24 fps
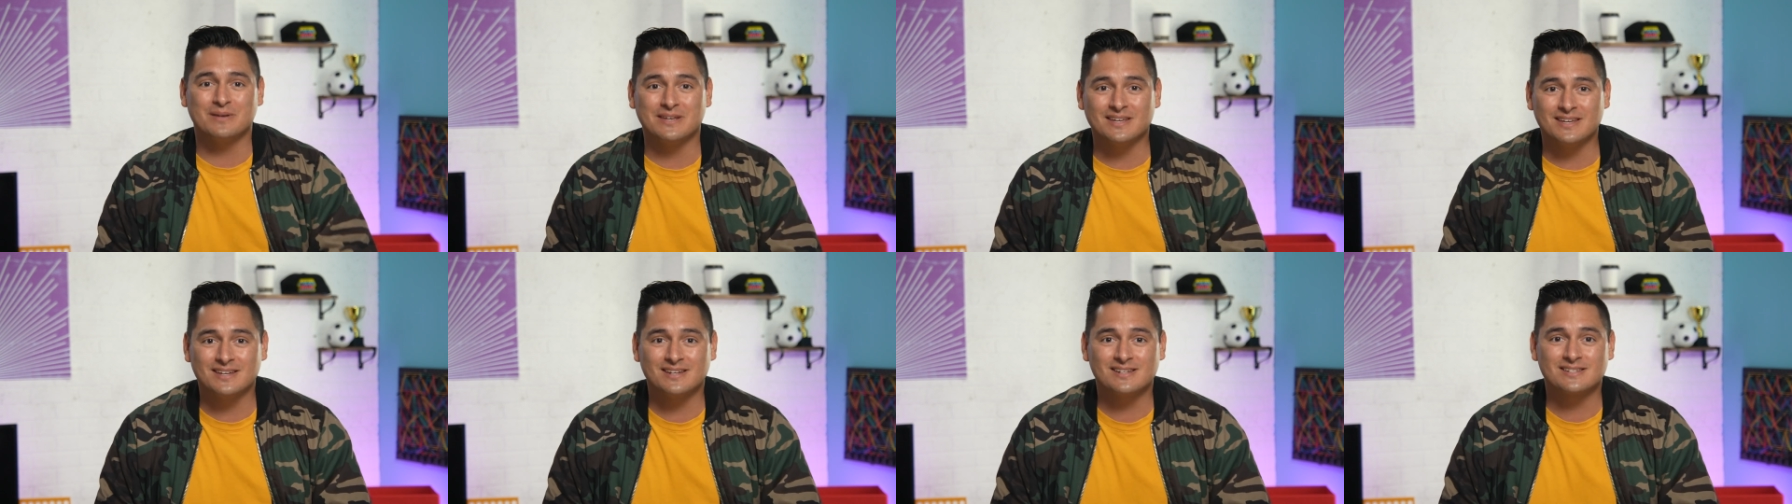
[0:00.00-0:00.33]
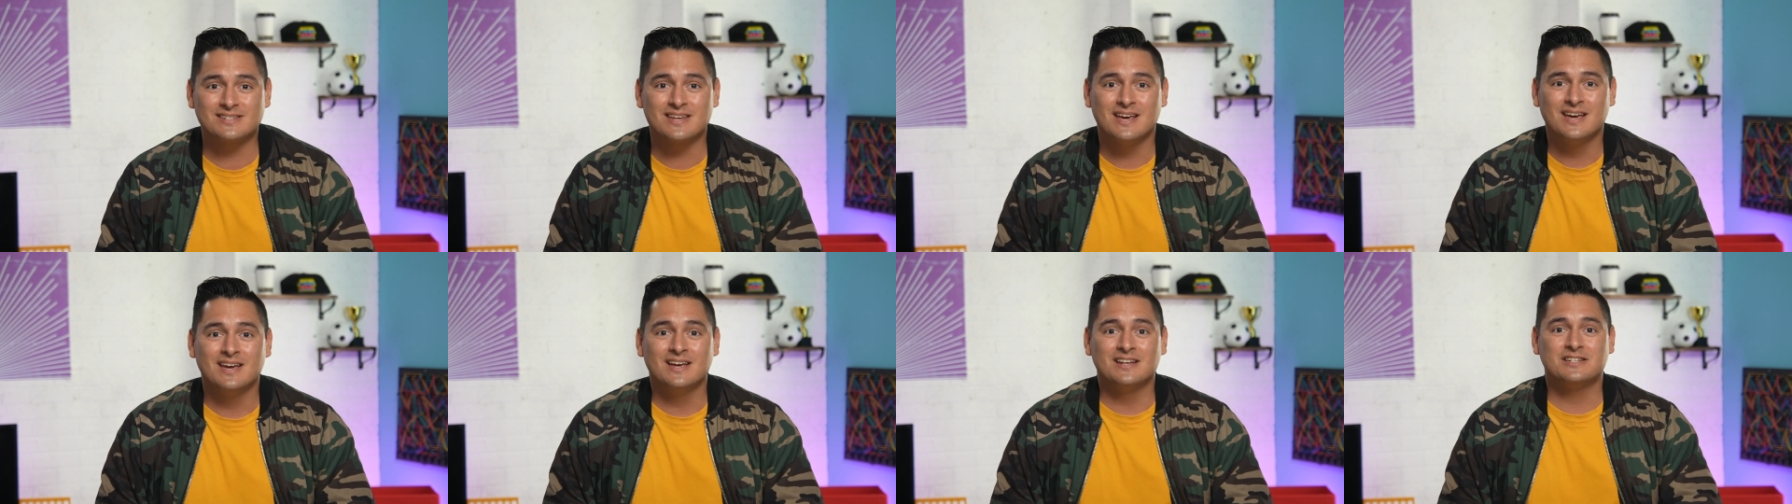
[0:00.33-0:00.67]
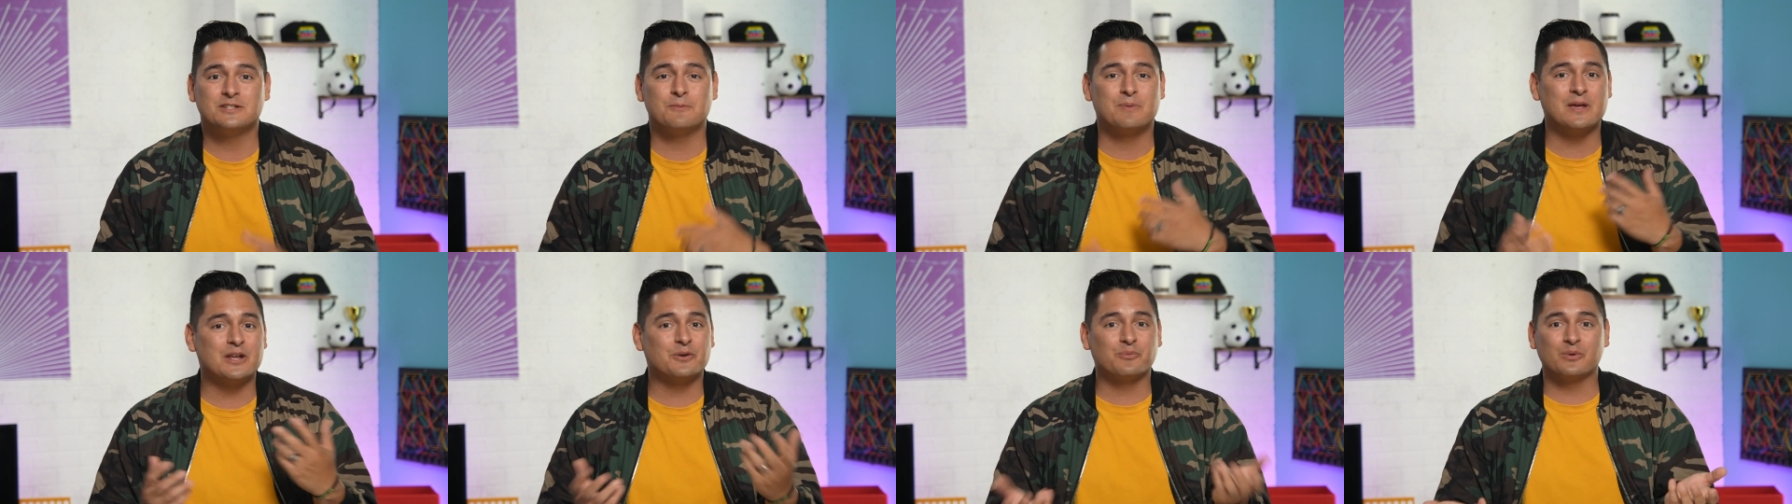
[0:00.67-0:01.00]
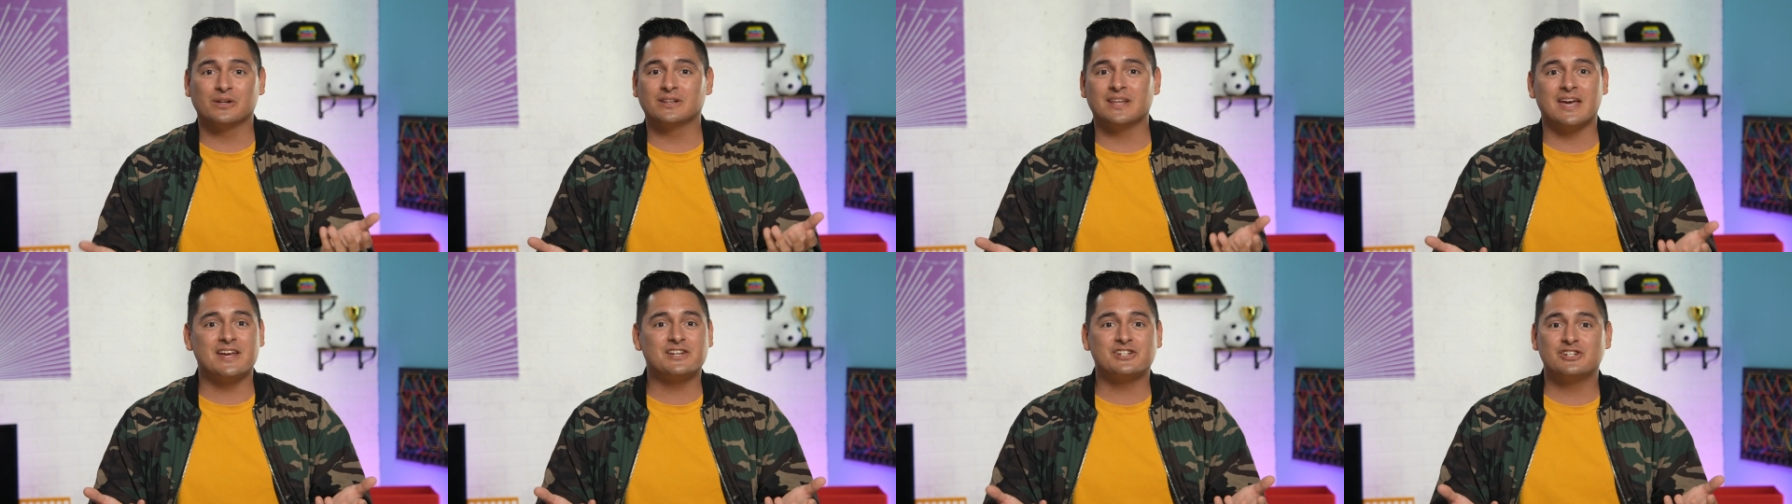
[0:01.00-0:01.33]
beings to be in
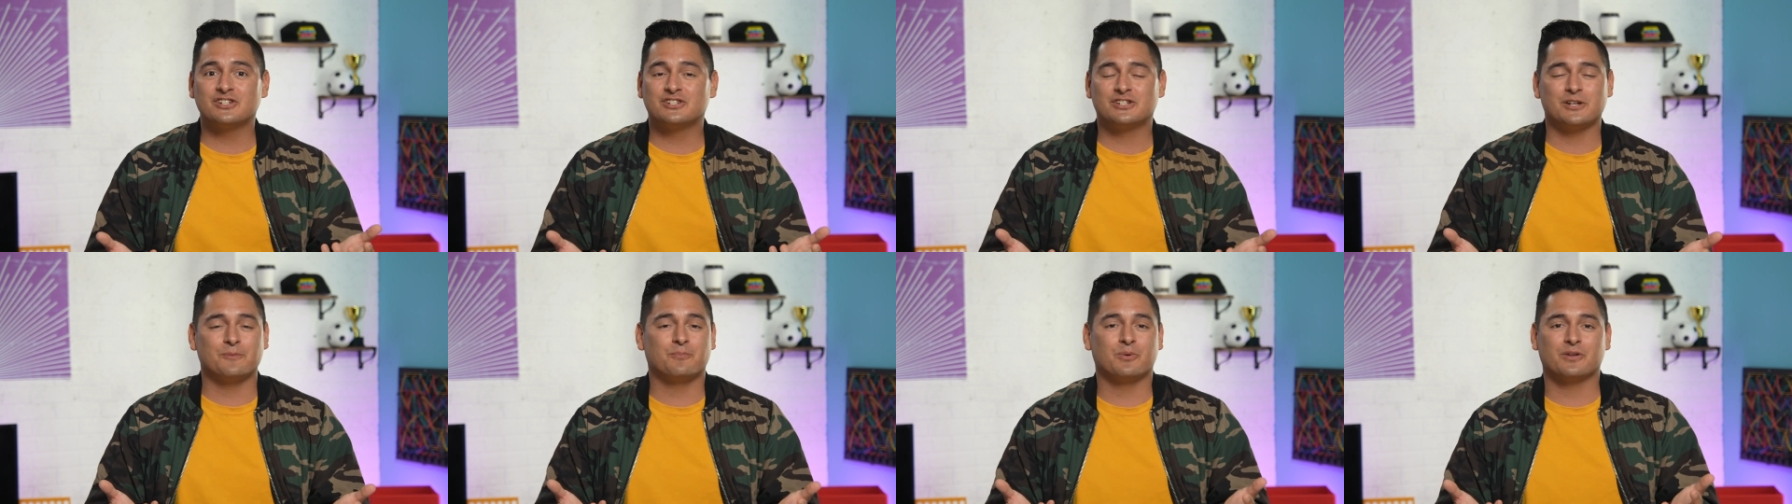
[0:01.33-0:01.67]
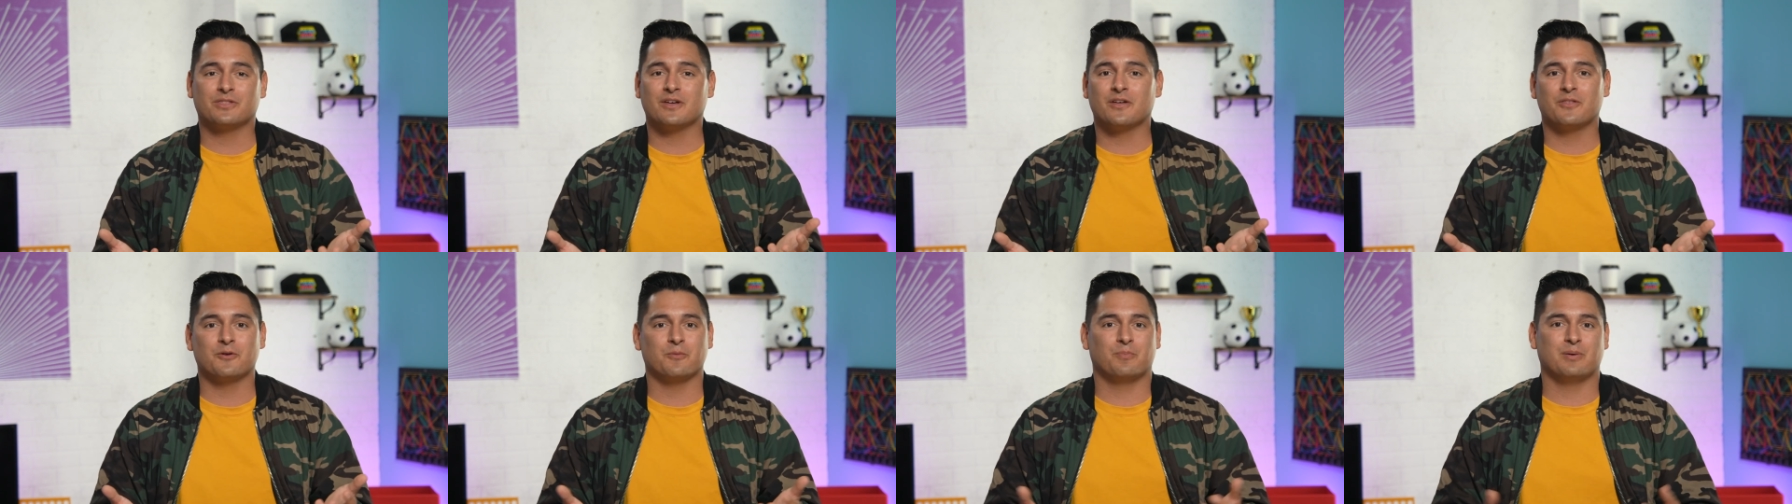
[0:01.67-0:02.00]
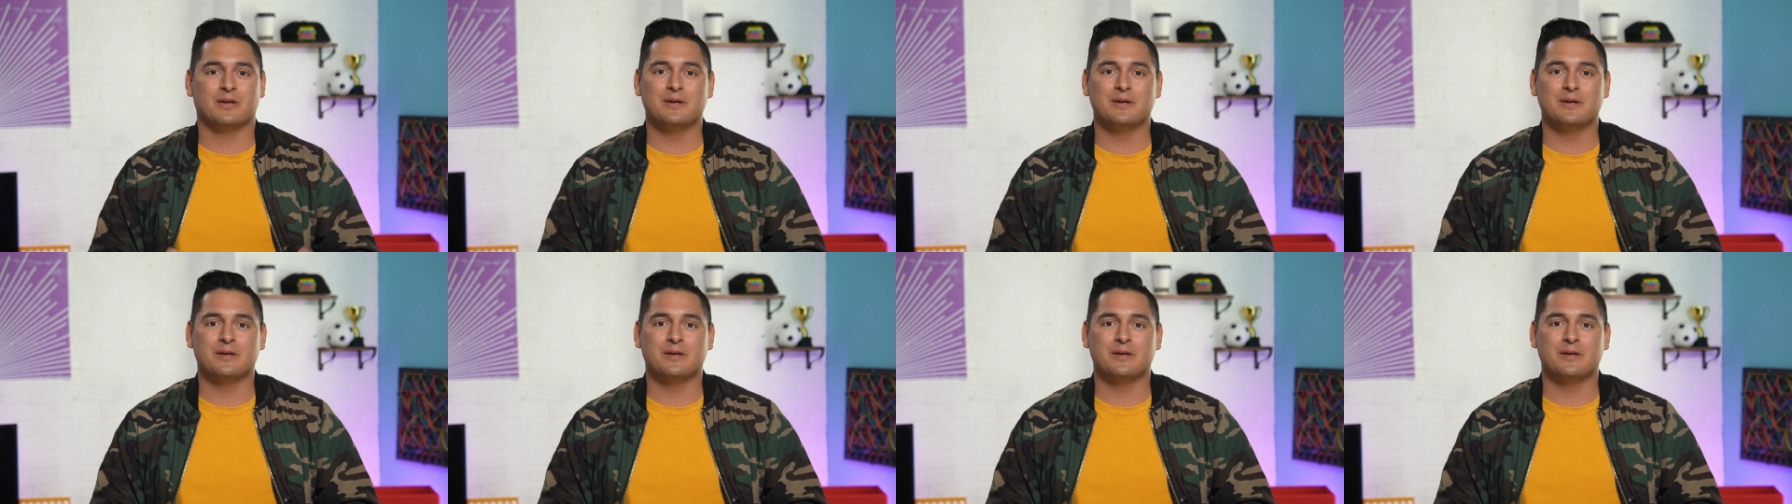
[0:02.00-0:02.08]
relationship with other